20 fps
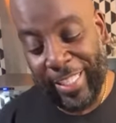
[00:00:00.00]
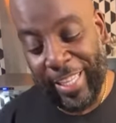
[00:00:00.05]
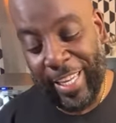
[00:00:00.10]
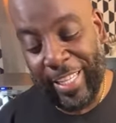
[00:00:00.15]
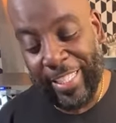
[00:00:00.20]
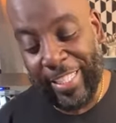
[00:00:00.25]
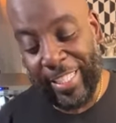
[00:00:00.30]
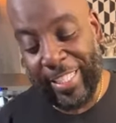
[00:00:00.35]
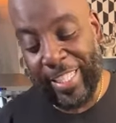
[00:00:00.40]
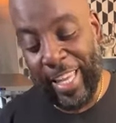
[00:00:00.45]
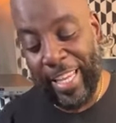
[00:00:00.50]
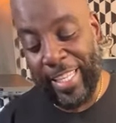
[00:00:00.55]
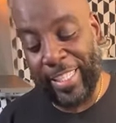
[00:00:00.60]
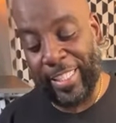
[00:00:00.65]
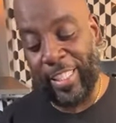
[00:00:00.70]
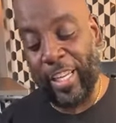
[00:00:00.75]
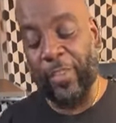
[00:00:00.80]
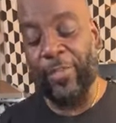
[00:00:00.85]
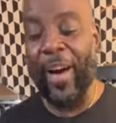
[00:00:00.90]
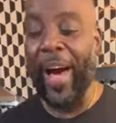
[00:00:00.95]
it say
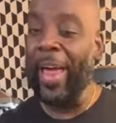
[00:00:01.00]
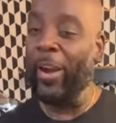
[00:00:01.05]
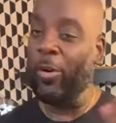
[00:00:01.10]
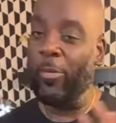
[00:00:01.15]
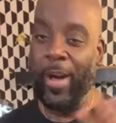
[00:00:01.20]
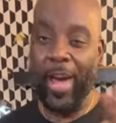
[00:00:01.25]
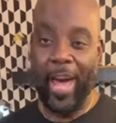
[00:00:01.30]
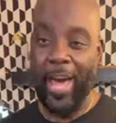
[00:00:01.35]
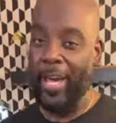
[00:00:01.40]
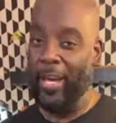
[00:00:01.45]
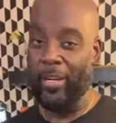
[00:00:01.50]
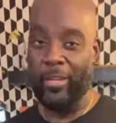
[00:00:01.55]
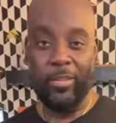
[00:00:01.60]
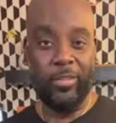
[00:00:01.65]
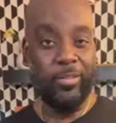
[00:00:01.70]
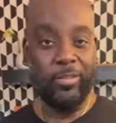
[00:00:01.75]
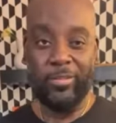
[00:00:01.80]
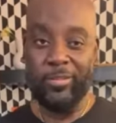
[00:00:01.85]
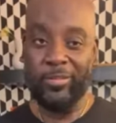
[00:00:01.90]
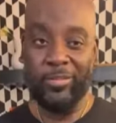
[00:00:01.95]
stuff I don't have.
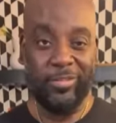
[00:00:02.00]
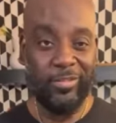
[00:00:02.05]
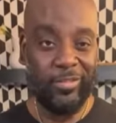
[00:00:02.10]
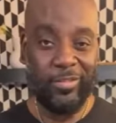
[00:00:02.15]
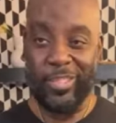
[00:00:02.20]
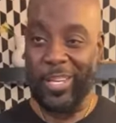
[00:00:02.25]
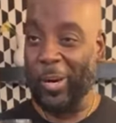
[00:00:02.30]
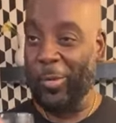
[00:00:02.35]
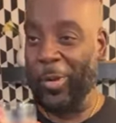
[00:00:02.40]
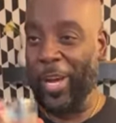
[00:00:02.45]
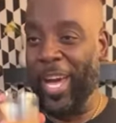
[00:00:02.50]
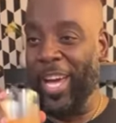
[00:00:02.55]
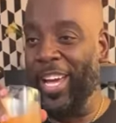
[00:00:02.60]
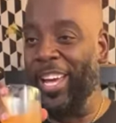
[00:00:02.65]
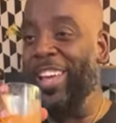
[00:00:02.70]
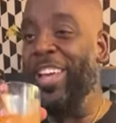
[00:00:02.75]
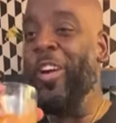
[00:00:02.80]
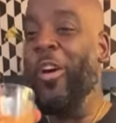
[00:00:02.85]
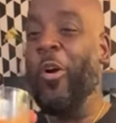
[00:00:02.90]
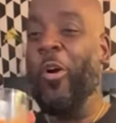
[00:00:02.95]

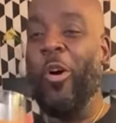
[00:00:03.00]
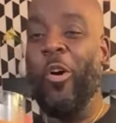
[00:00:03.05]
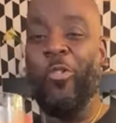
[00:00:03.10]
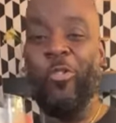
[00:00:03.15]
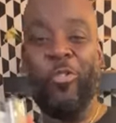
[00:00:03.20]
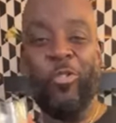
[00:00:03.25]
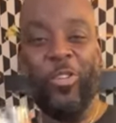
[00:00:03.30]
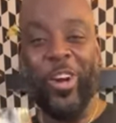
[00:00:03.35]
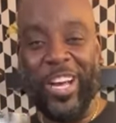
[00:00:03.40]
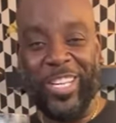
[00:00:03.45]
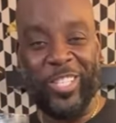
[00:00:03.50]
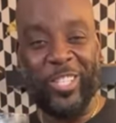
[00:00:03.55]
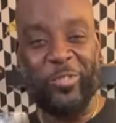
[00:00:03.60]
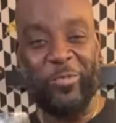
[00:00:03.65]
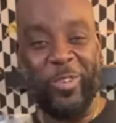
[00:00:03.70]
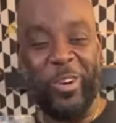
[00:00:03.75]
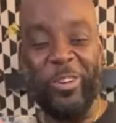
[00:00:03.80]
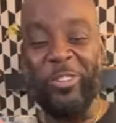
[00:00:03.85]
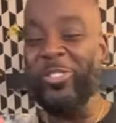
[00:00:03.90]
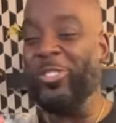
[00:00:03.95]
Okay. Fresh
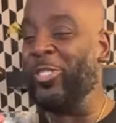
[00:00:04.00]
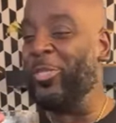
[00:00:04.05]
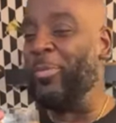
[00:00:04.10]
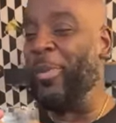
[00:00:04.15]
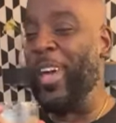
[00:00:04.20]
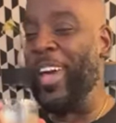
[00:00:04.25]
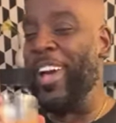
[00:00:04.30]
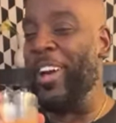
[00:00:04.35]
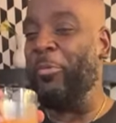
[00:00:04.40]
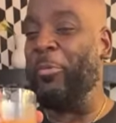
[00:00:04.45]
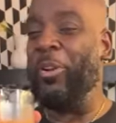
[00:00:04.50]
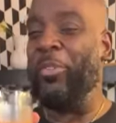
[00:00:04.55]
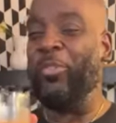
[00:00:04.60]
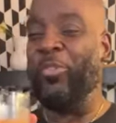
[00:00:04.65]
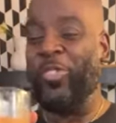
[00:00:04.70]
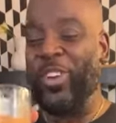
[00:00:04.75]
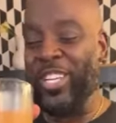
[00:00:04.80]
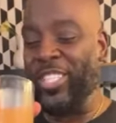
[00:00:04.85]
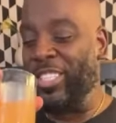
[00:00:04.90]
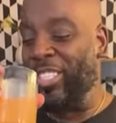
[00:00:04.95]
rosemary,
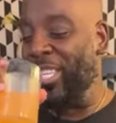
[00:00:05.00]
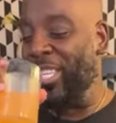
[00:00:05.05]
fresh